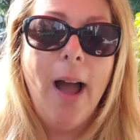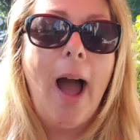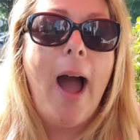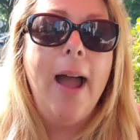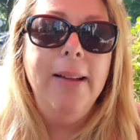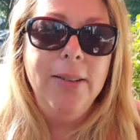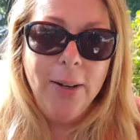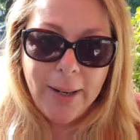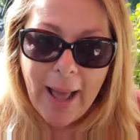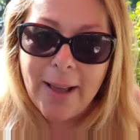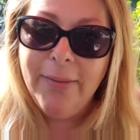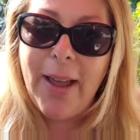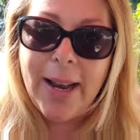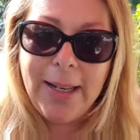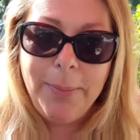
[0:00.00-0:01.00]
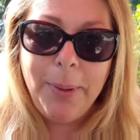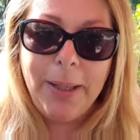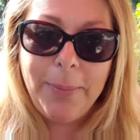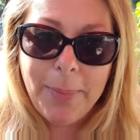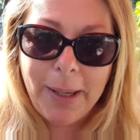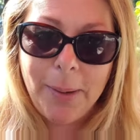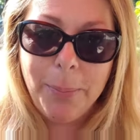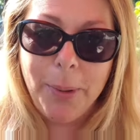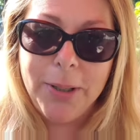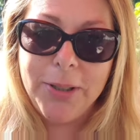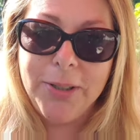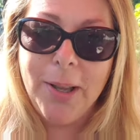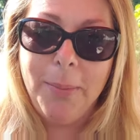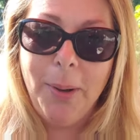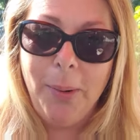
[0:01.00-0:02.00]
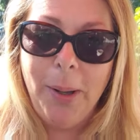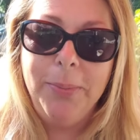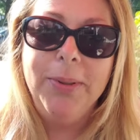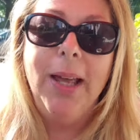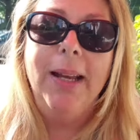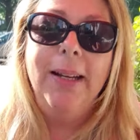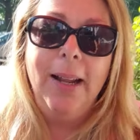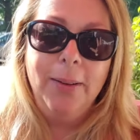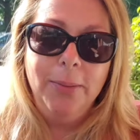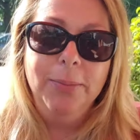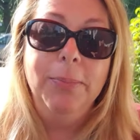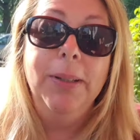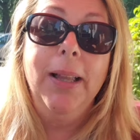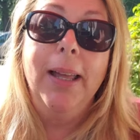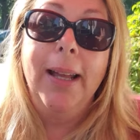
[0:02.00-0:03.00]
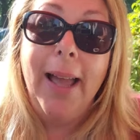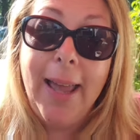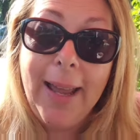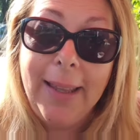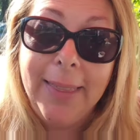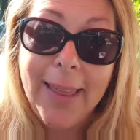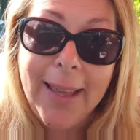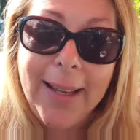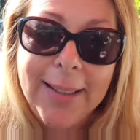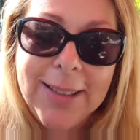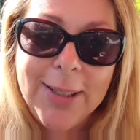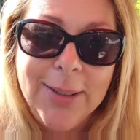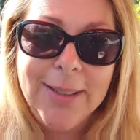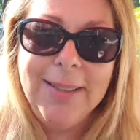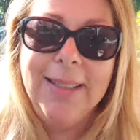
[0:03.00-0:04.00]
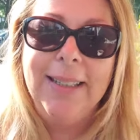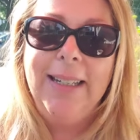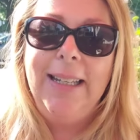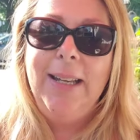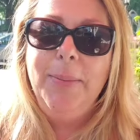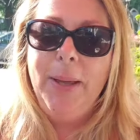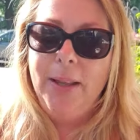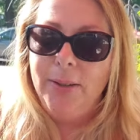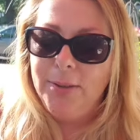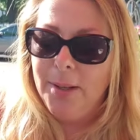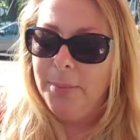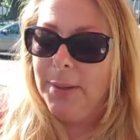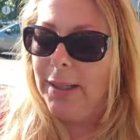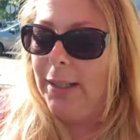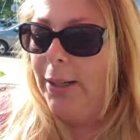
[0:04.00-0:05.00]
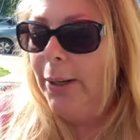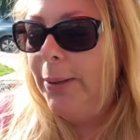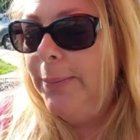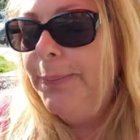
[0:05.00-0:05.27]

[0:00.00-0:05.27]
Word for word: I don't have anybody make a purchase on my website and I'll be like, hey, thanks, or at least in an email or something, you know?